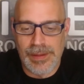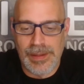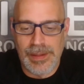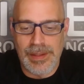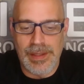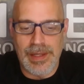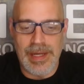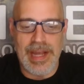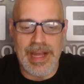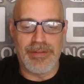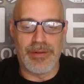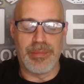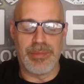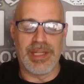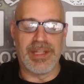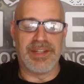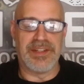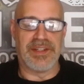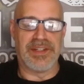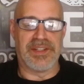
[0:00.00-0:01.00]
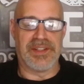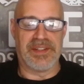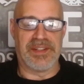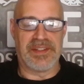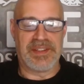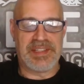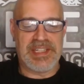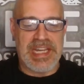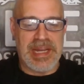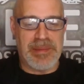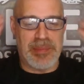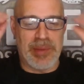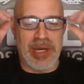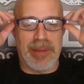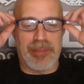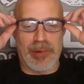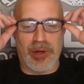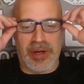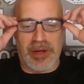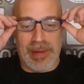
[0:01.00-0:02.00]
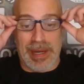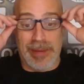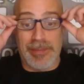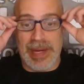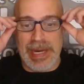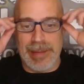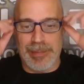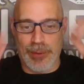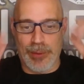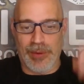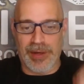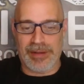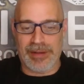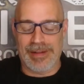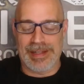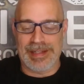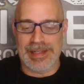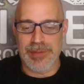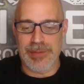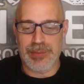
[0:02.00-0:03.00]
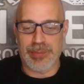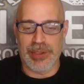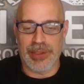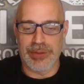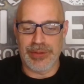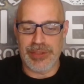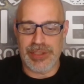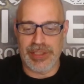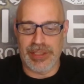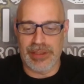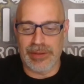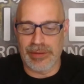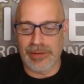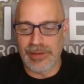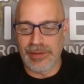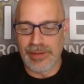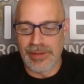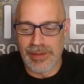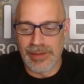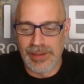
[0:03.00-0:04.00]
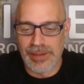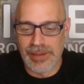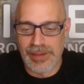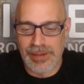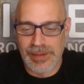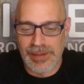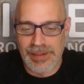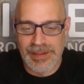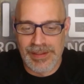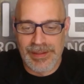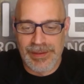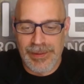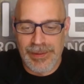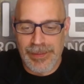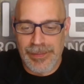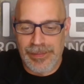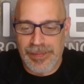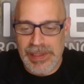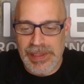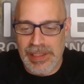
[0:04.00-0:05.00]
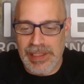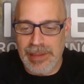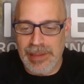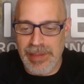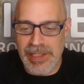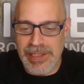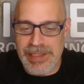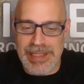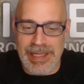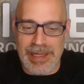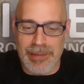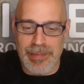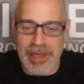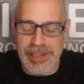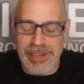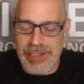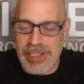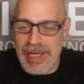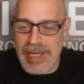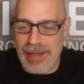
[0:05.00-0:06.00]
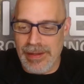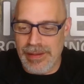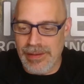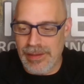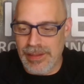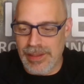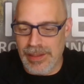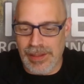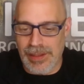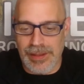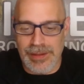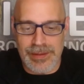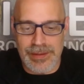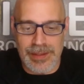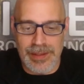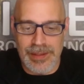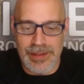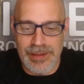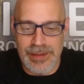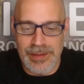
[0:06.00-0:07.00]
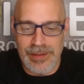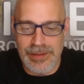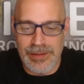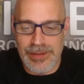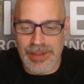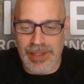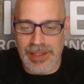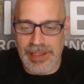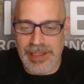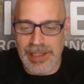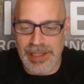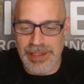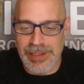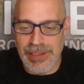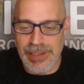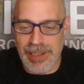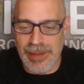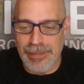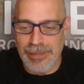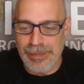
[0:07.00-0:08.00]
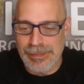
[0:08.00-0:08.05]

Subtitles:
I haven't been keeping up on all my paperwork like I'm supposed to. And give me a second, my chat is trying to catch up.